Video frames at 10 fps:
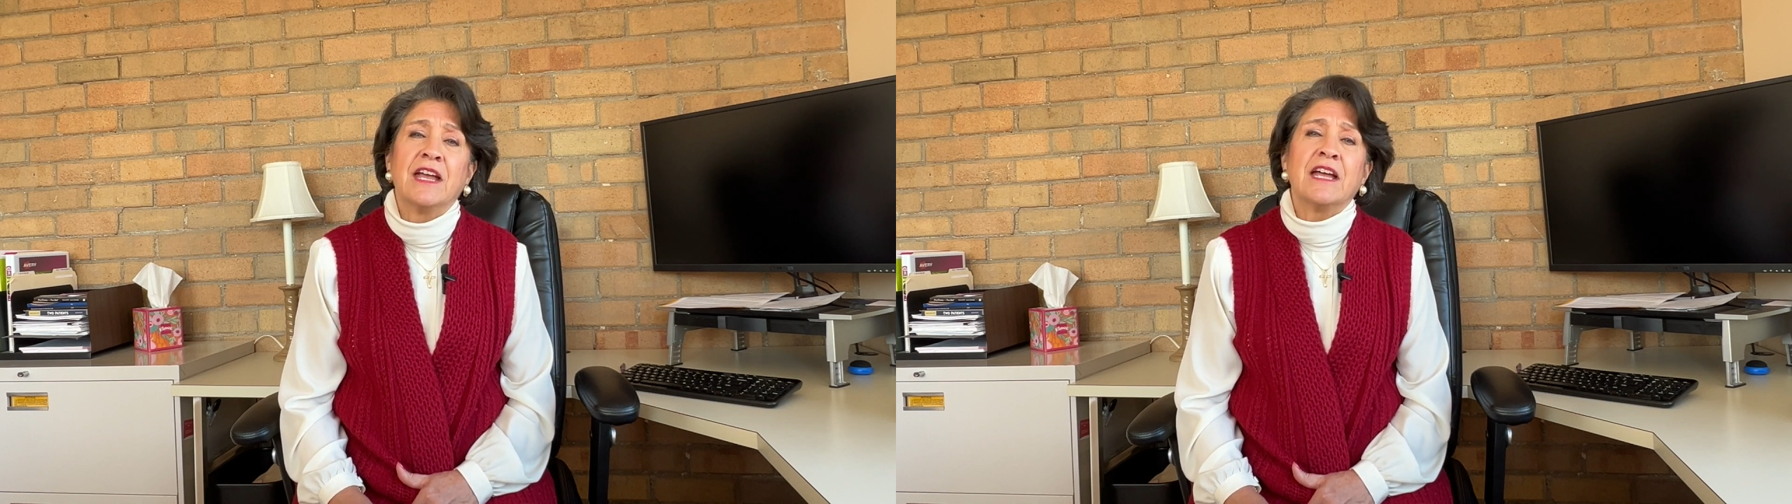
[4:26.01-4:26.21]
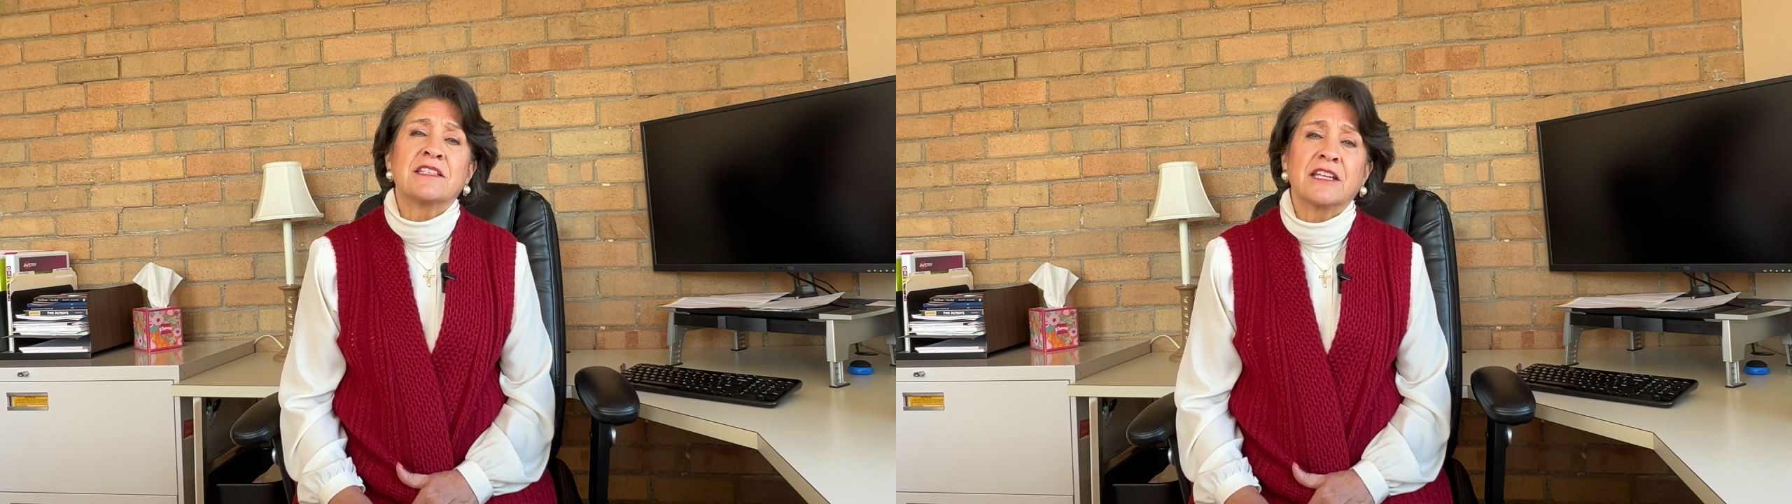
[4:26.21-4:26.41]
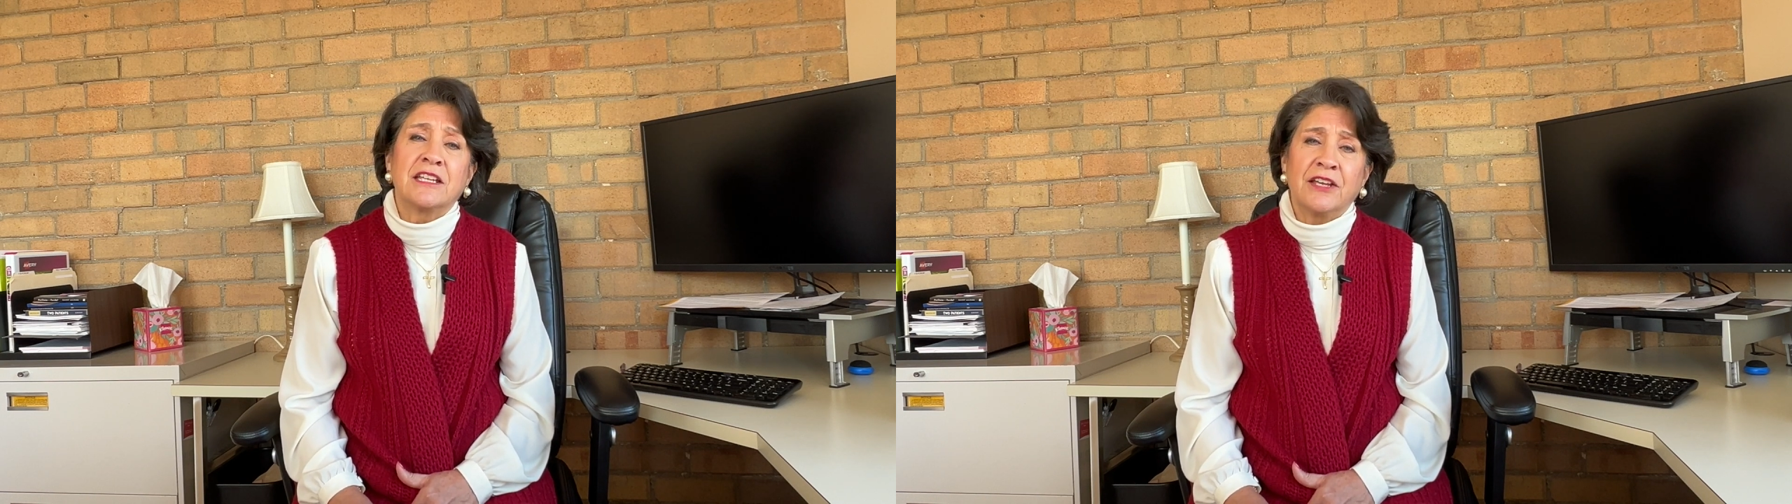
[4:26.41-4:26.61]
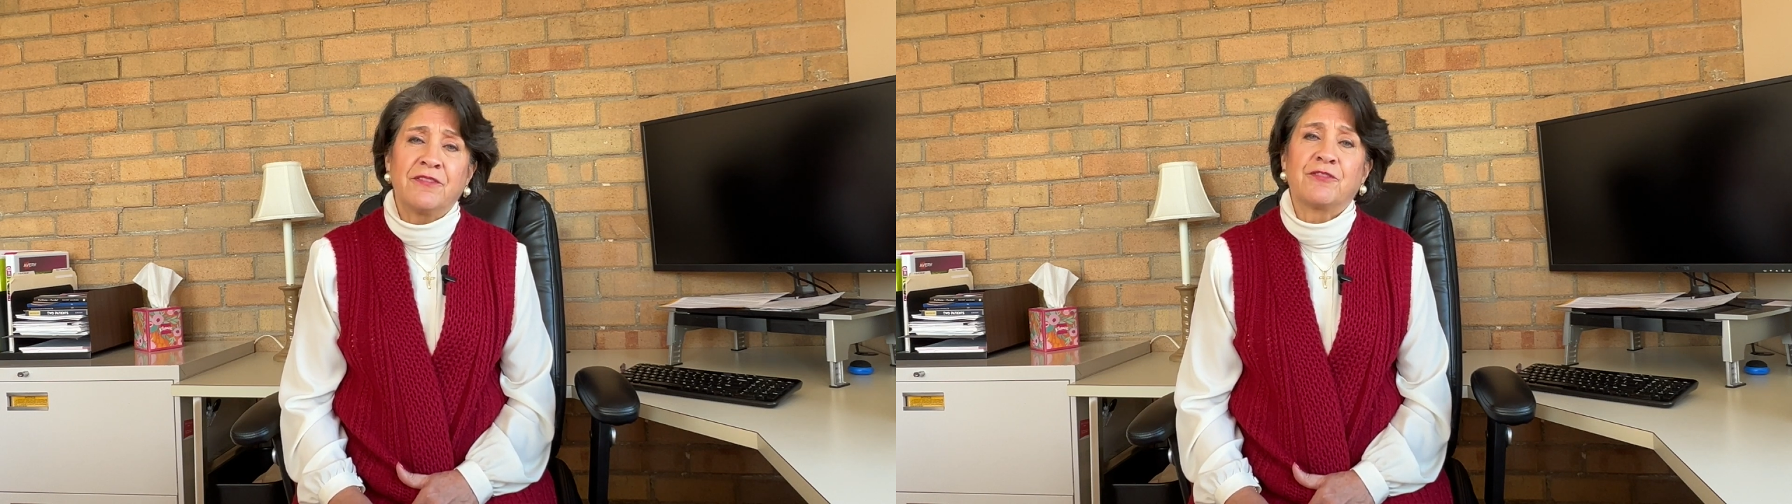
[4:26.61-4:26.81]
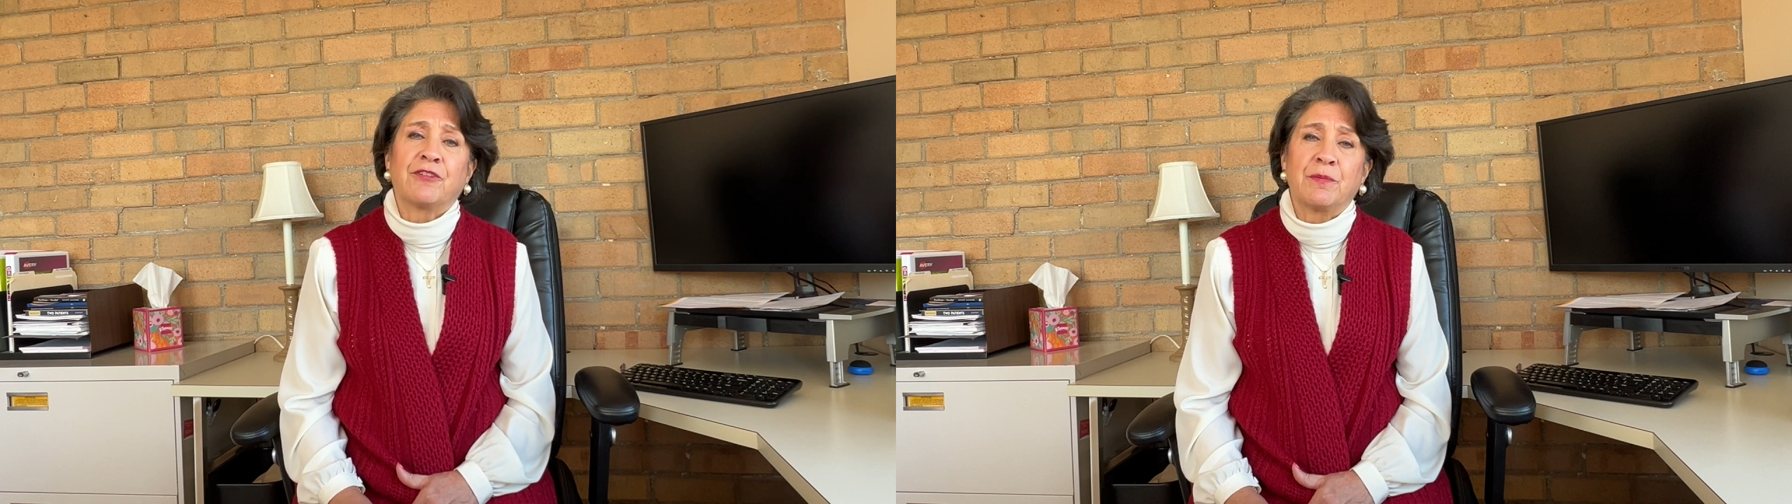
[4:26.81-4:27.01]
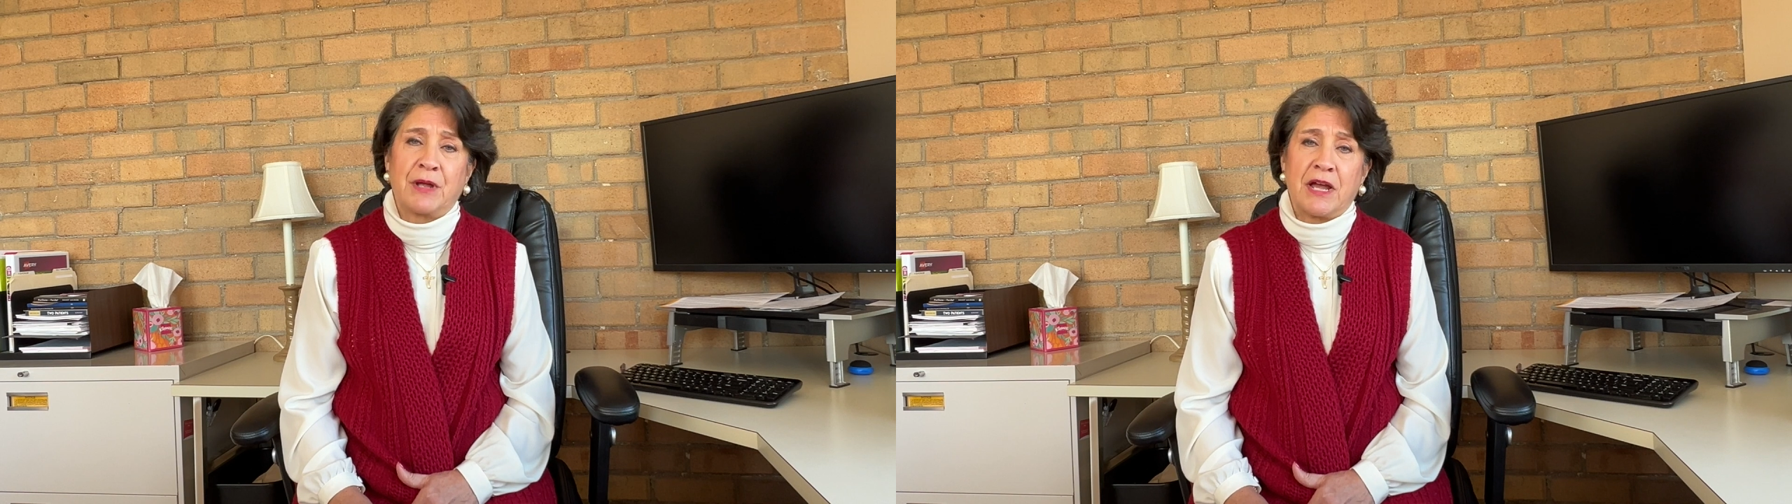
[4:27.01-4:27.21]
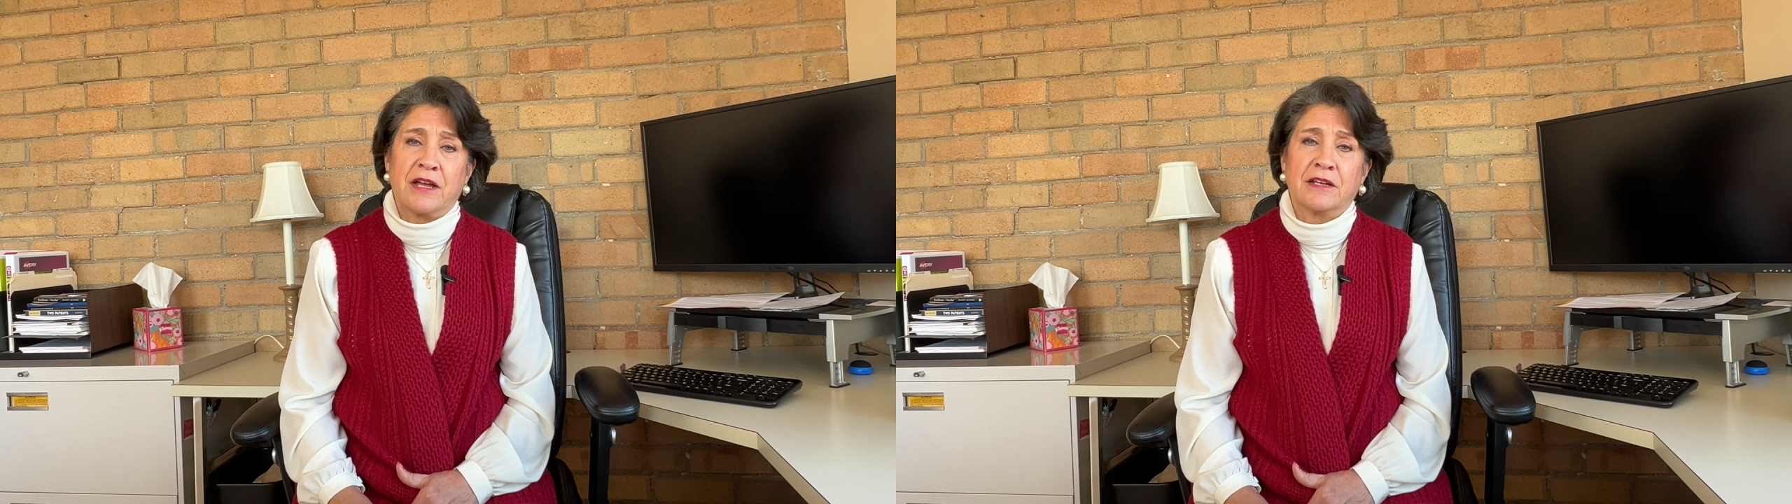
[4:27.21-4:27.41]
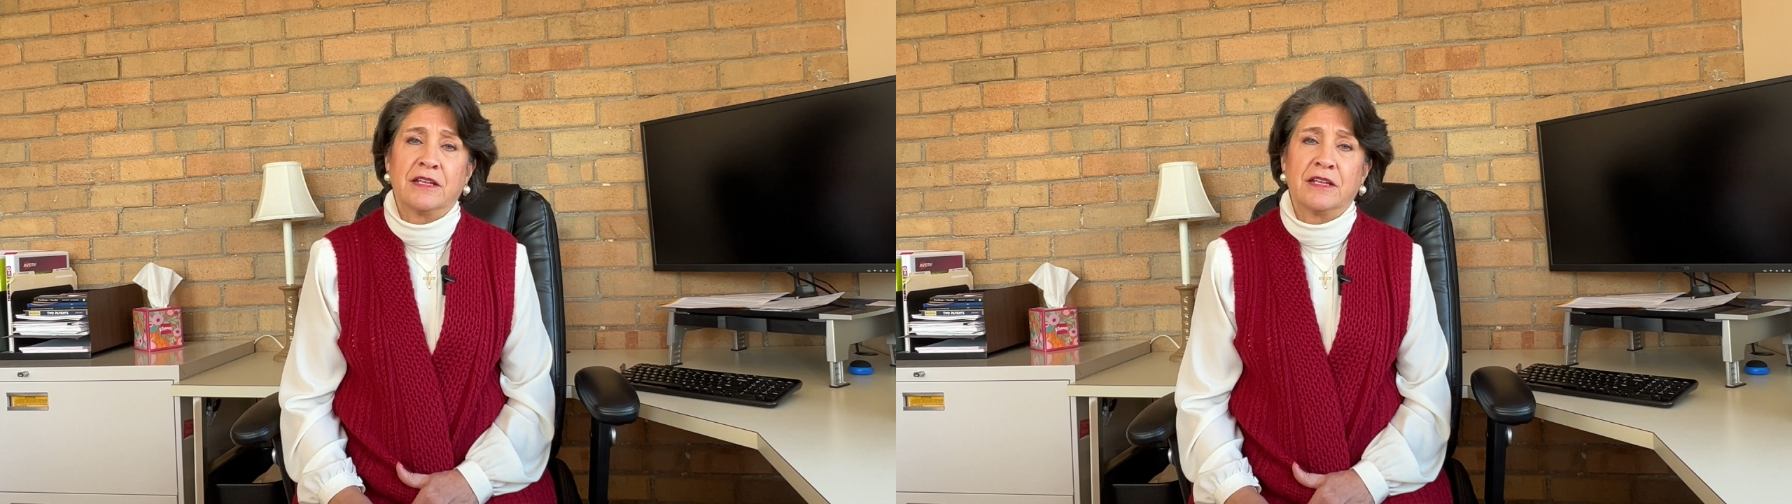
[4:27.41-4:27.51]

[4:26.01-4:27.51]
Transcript: as a gift from God